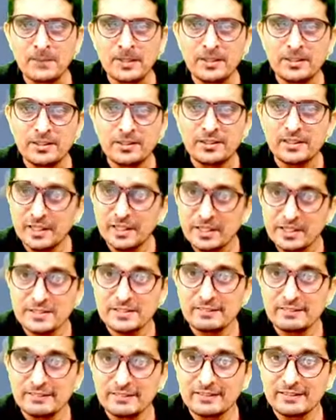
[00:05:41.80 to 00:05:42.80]

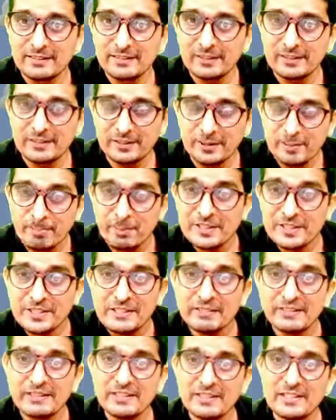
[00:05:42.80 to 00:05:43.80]
Repression
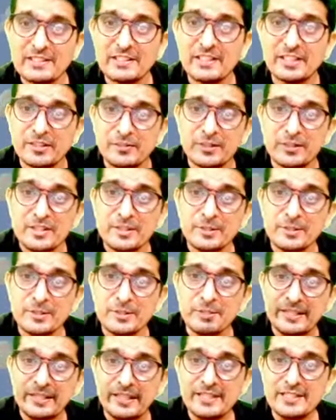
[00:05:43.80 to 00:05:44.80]
theory is a defense
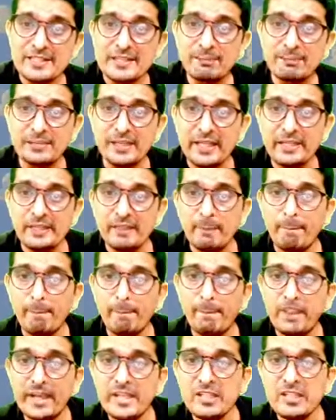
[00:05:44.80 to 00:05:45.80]
mechanism that
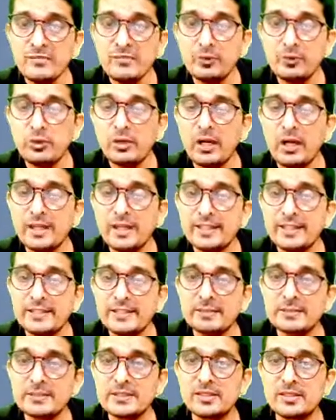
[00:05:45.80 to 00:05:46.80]
painful
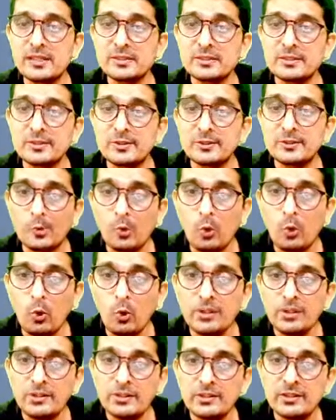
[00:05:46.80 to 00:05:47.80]
items are
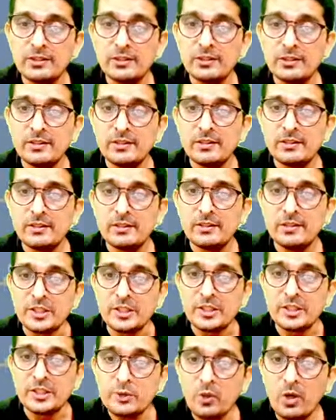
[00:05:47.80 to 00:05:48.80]
thrown
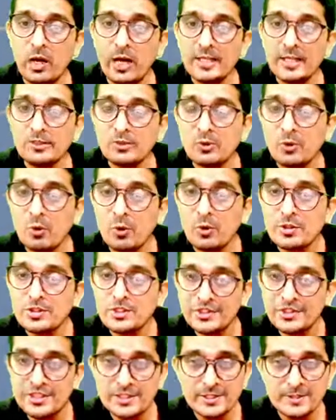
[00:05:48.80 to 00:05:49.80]
into
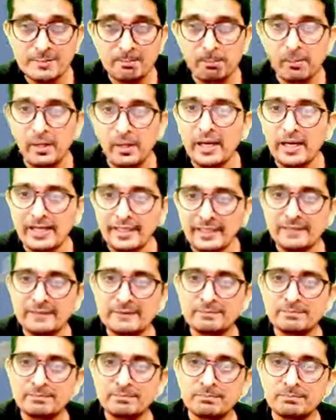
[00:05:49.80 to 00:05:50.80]
unconscious mind
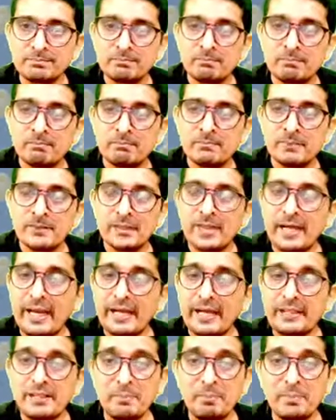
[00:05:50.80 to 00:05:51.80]
and
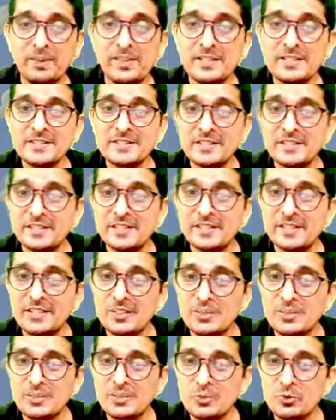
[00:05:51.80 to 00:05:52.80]
the person does
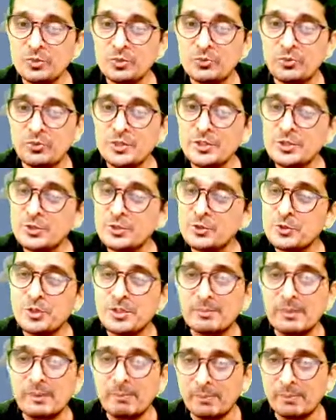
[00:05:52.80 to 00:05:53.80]
not wish to
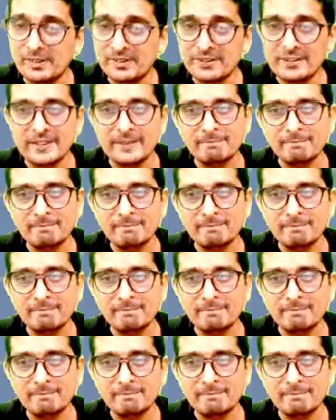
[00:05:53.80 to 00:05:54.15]
remember them.